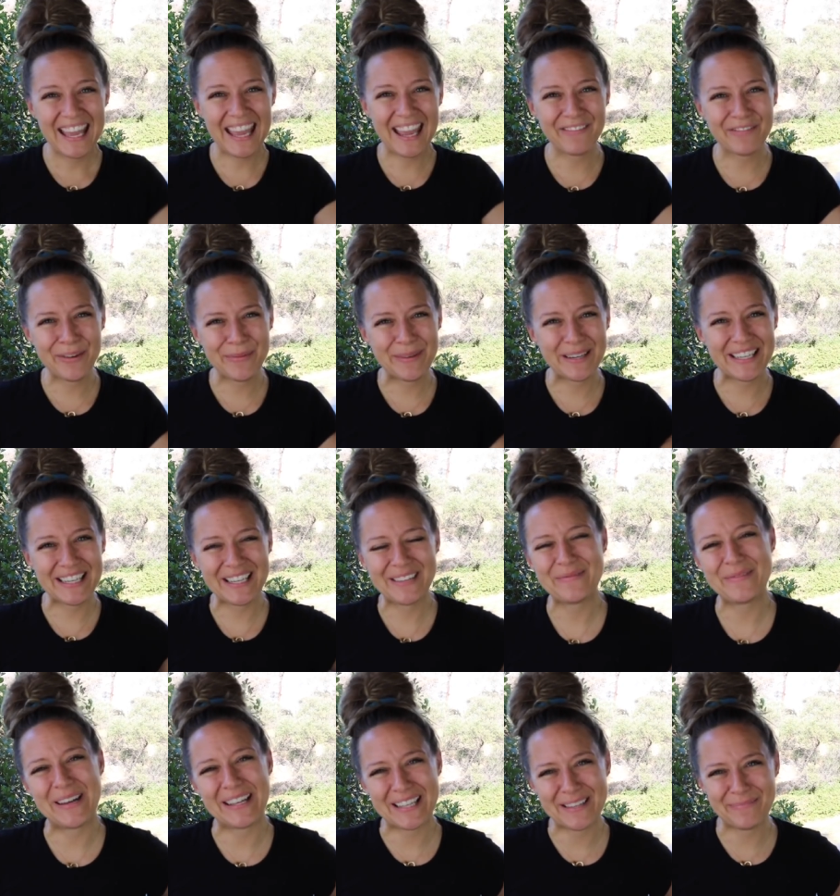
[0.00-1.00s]
Hey everybody,
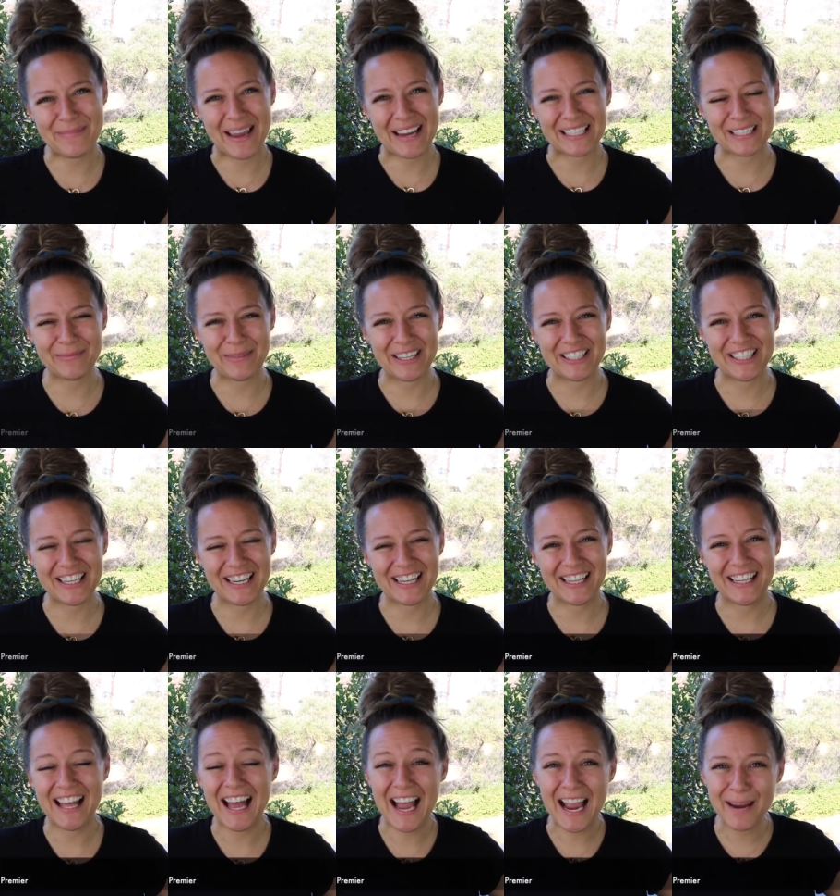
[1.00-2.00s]
and welcome back to my
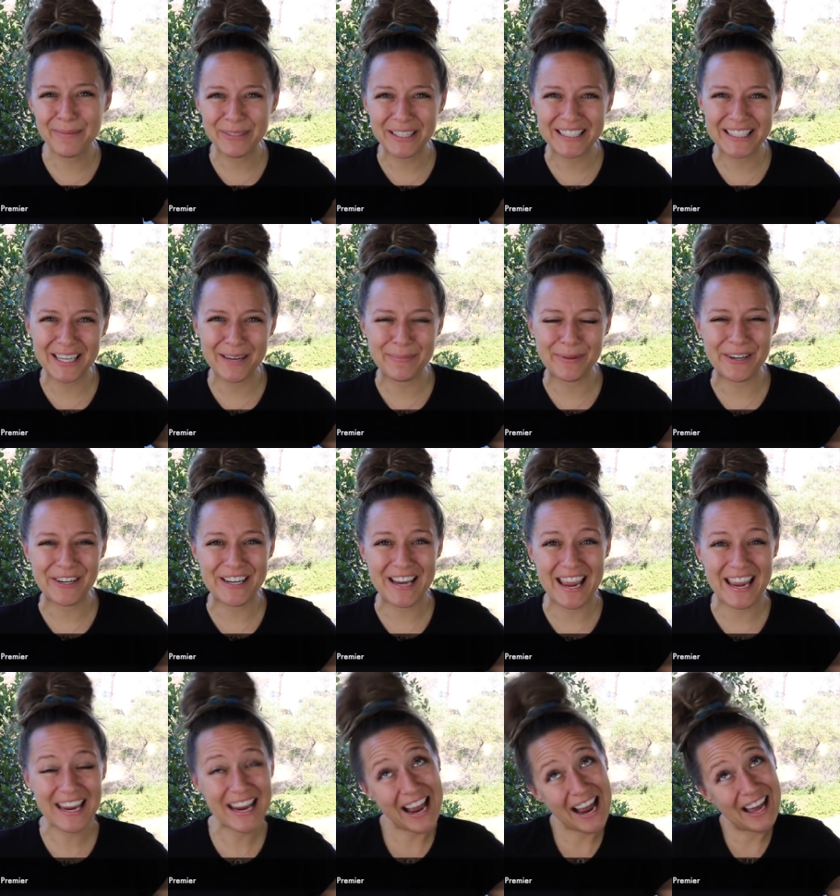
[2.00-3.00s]
channel. I'm Jessica
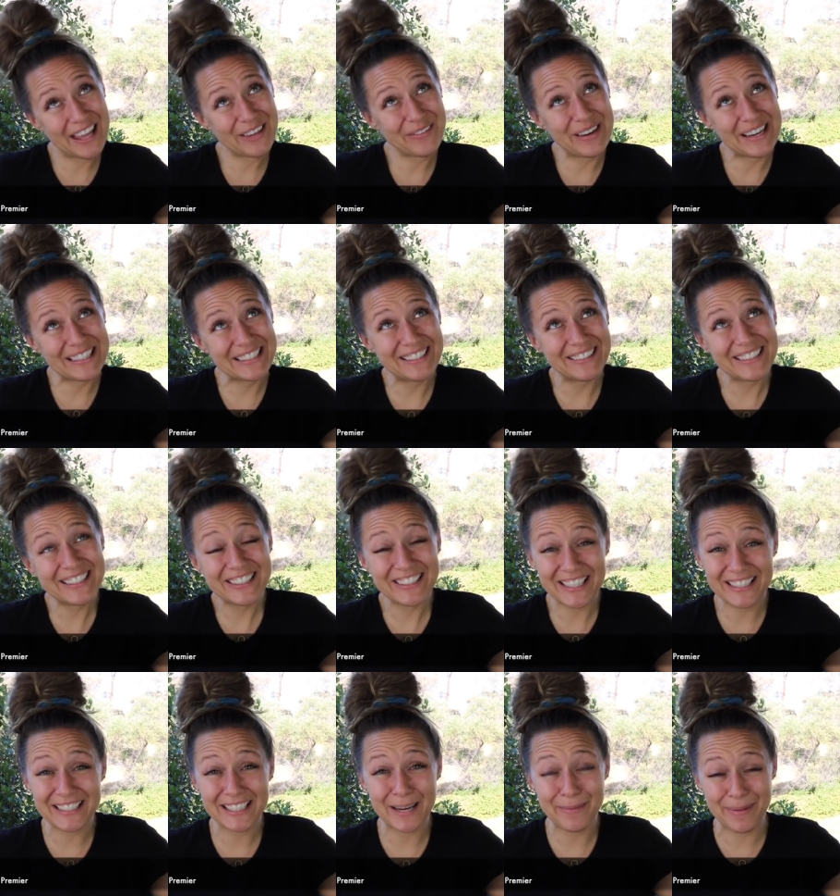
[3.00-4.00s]
Perrier, otherwise known as
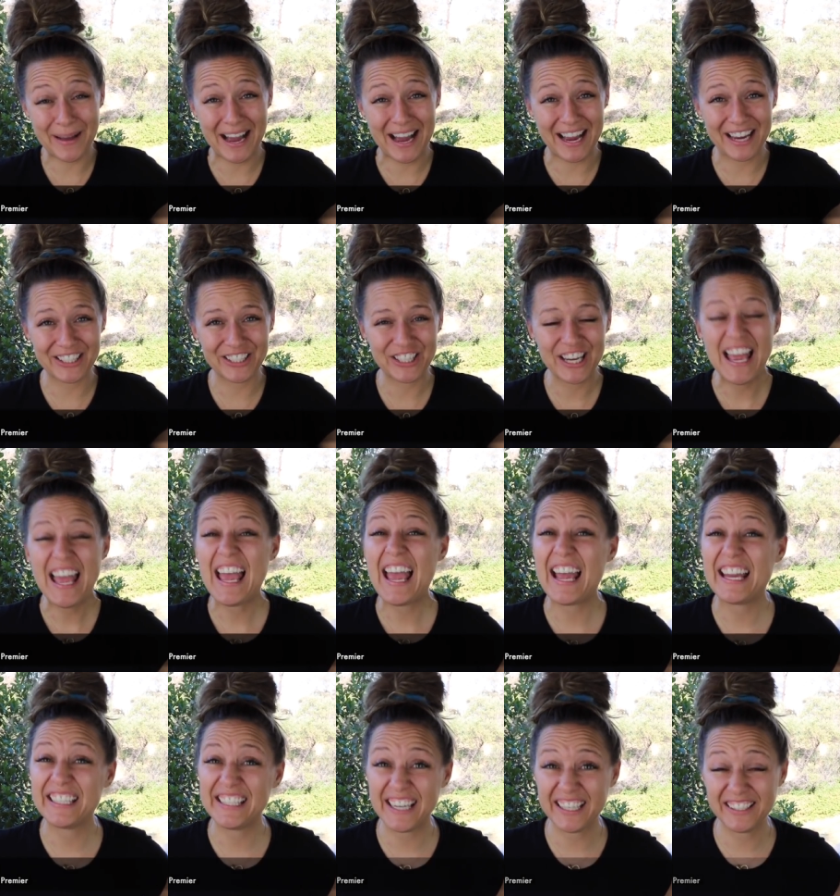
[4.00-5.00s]
Jessica Posh,
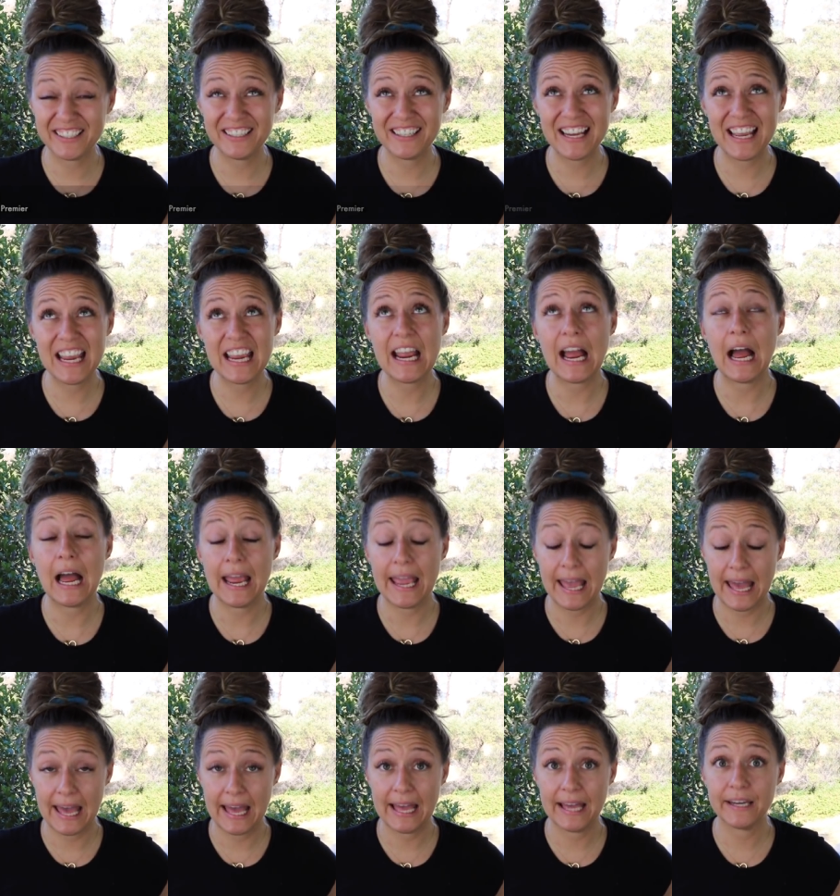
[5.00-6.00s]
and yesterday I
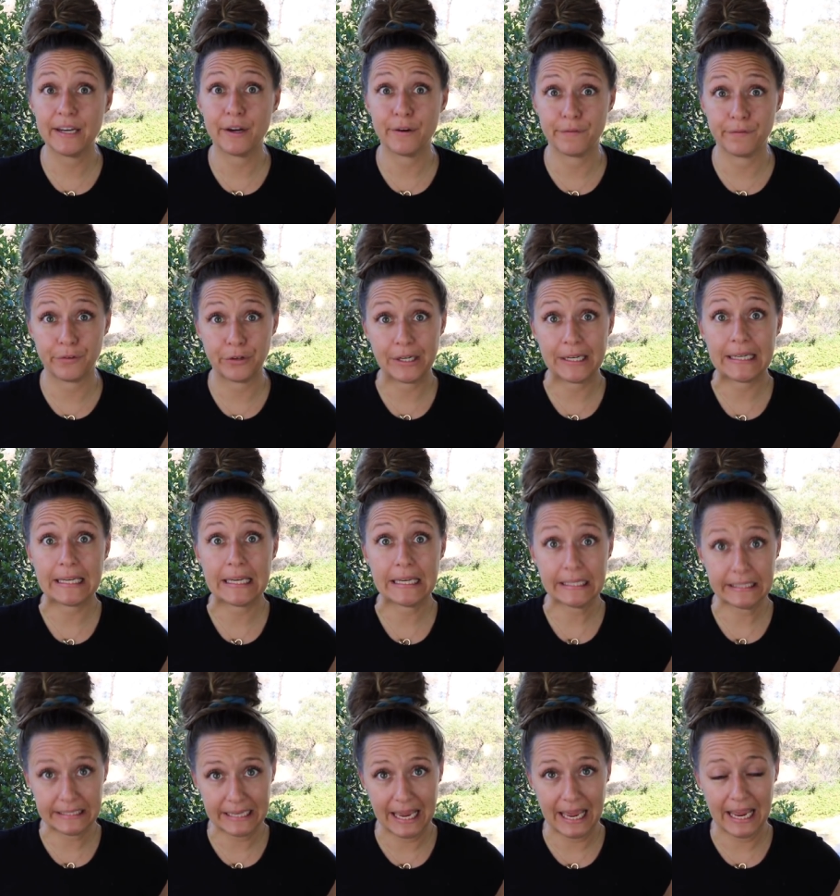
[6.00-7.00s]
had a
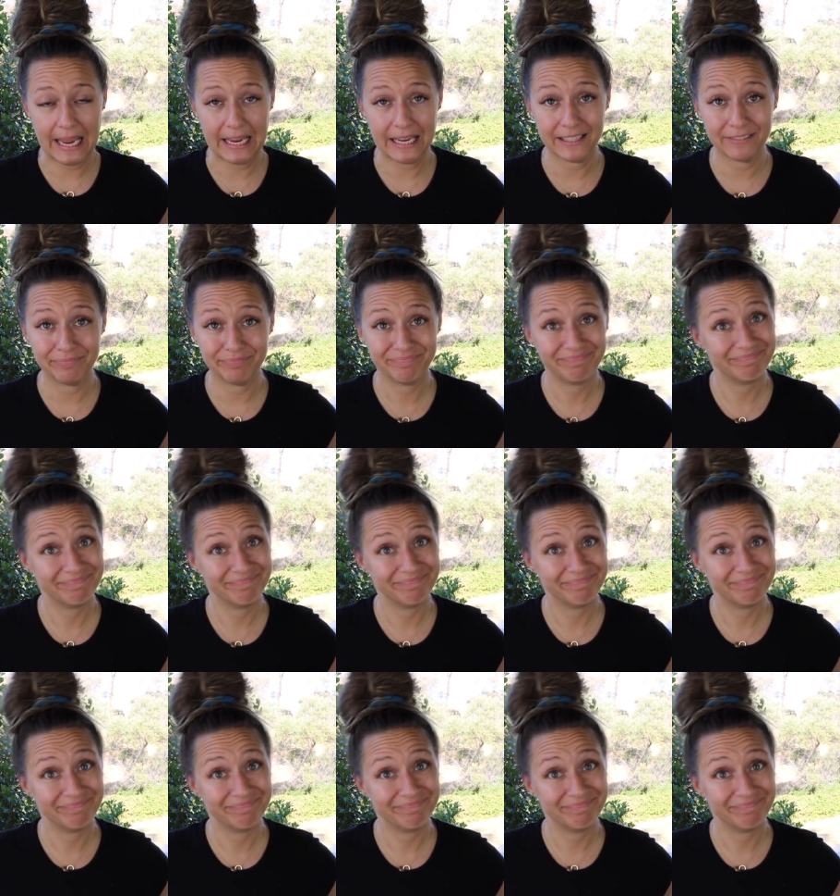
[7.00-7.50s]
freaking day.